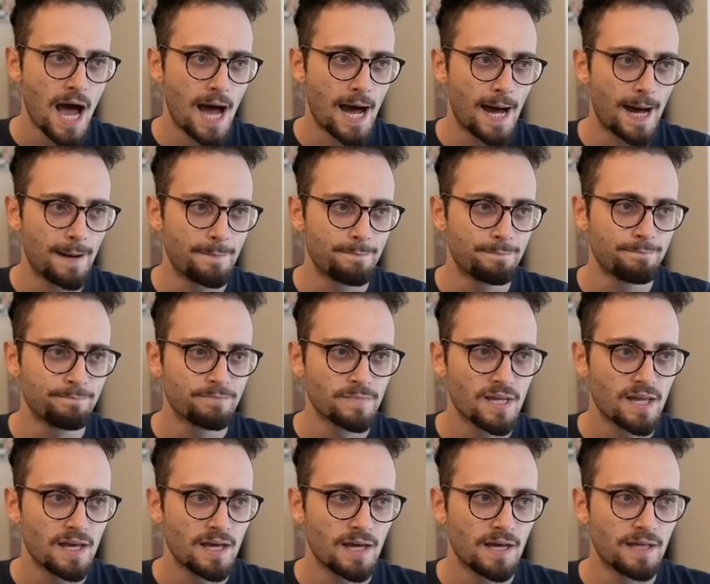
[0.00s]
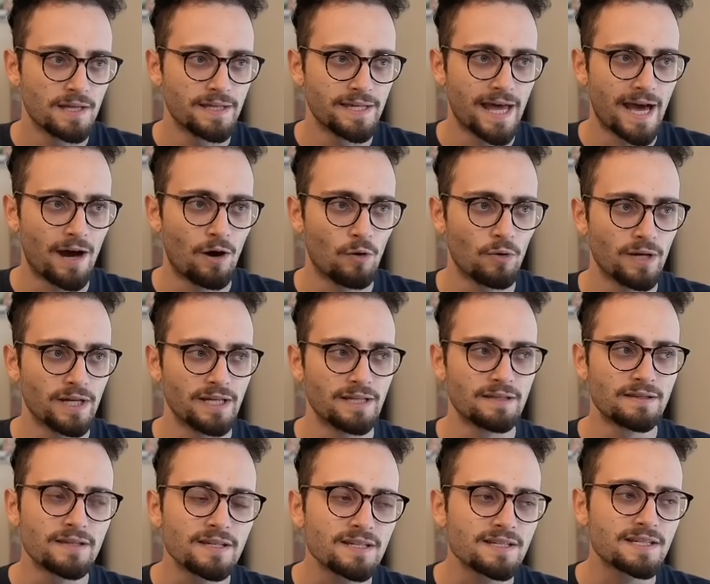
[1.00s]
Um, now,
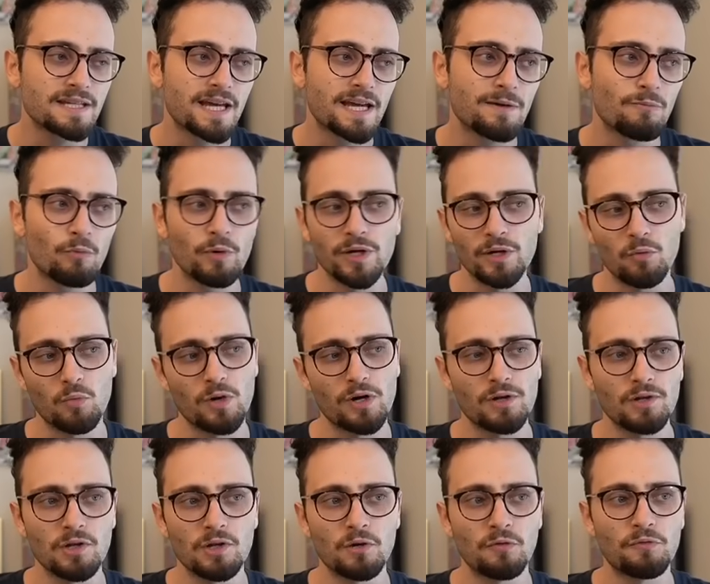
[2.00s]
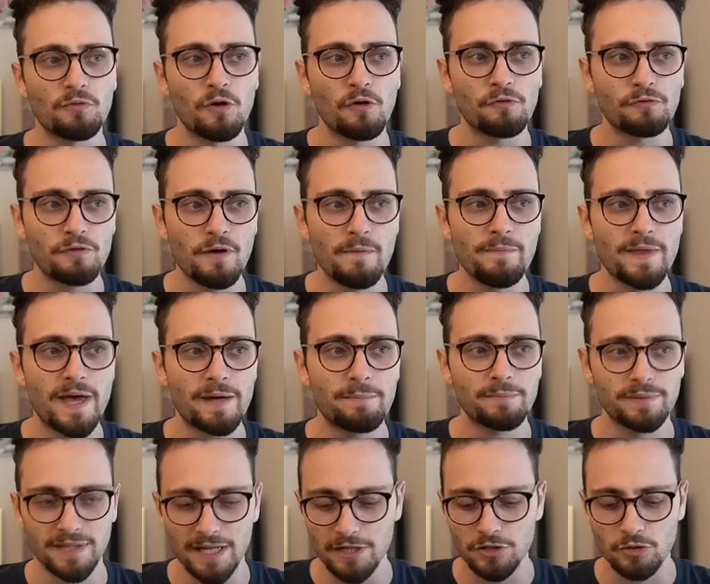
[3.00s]
in this game, we, we're a little far from that,
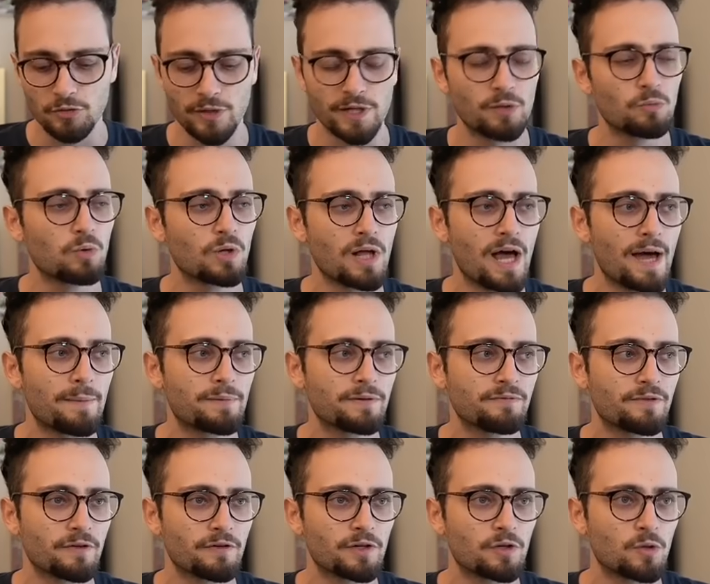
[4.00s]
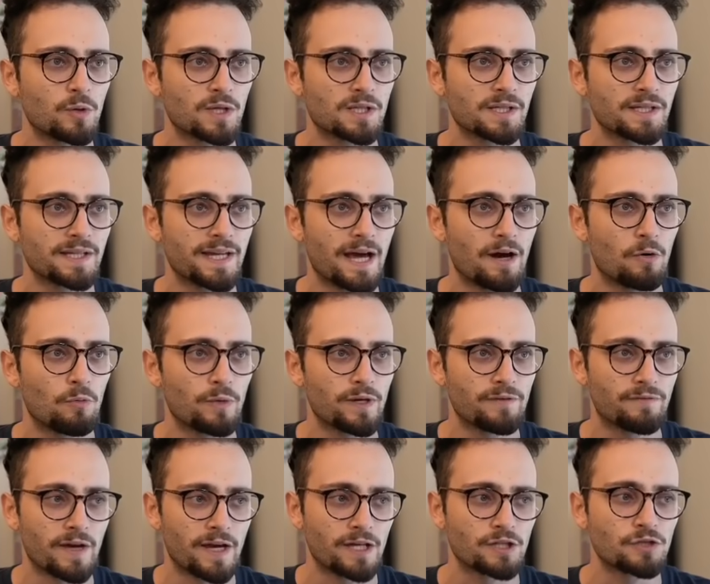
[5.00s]
but that trade will happen very quickly. Now, we
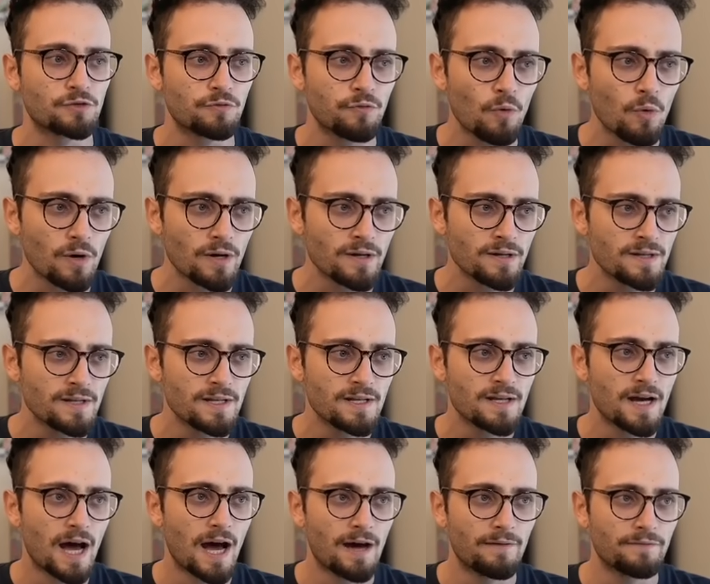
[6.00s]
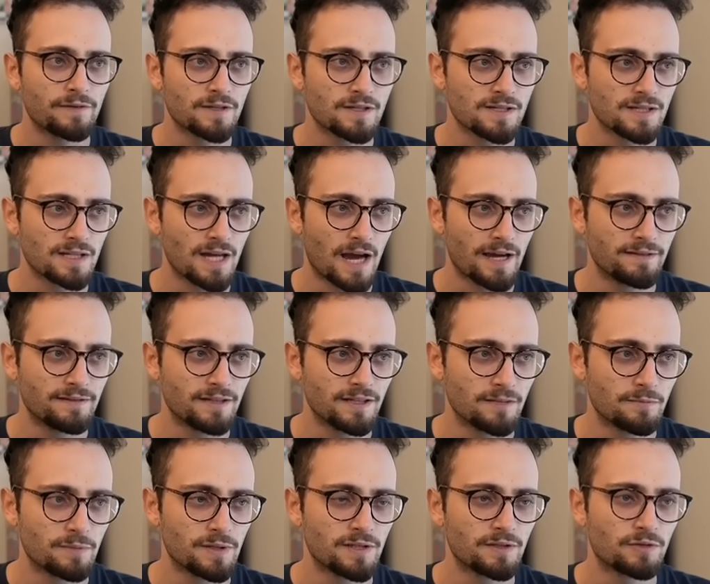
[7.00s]
have h four, obviously
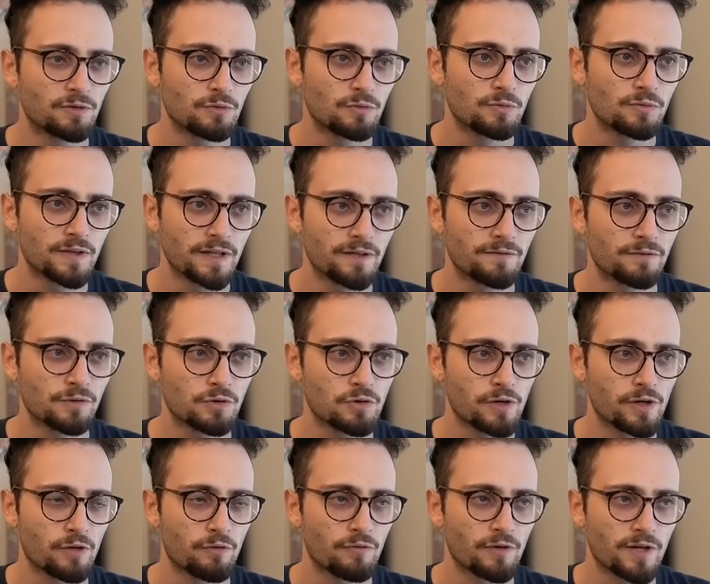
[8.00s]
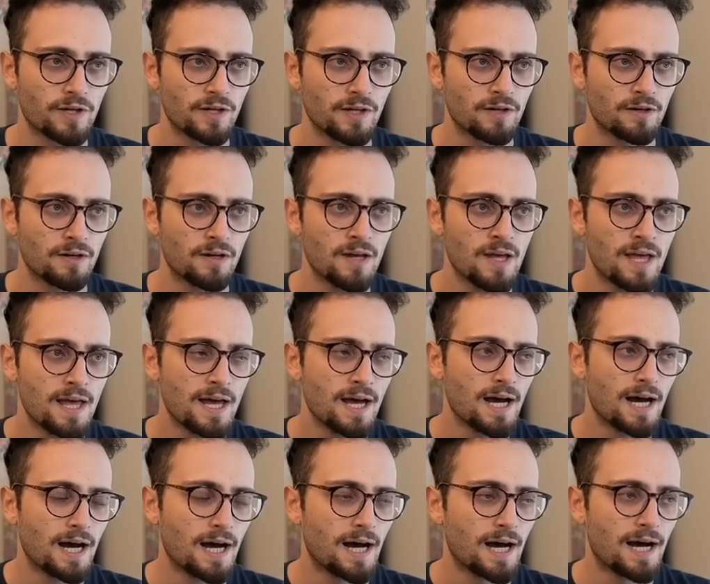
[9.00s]
idea being to infiltrate over here.
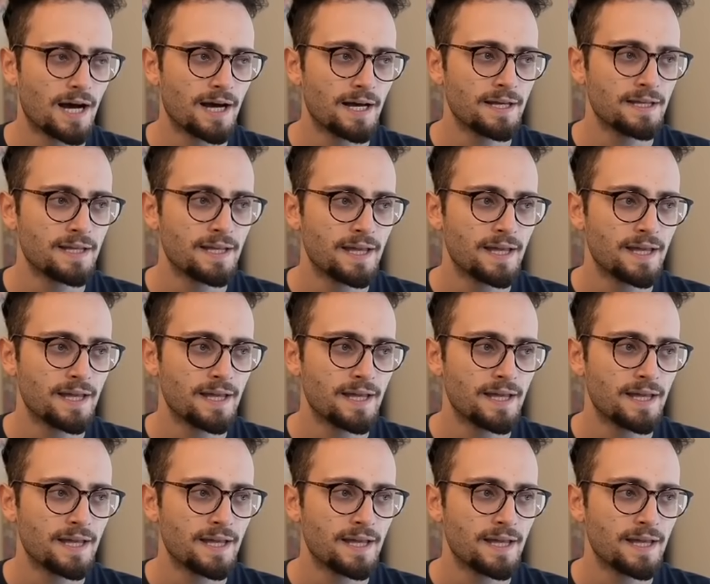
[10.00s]
Uh,